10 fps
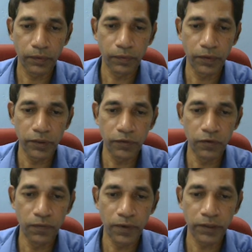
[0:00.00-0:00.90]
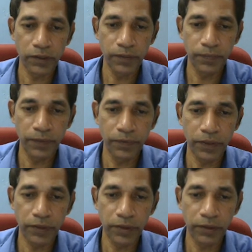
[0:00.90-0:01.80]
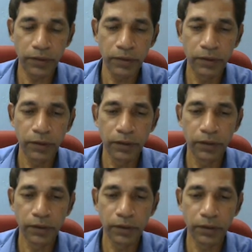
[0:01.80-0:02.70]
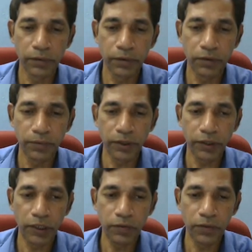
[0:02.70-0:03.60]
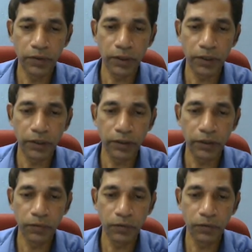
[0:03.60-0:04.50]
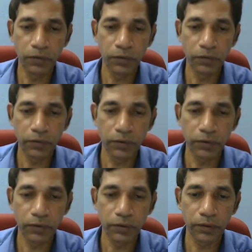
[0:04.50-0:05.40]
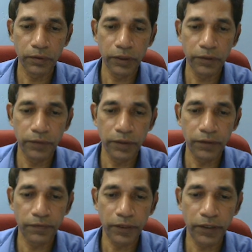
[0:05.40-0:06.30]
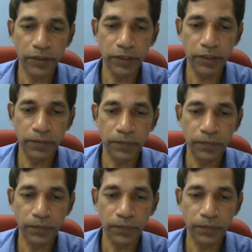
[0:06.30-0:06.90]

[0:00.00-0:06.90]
once you go for the simplification, now you have the q1 and q2, these were the final state,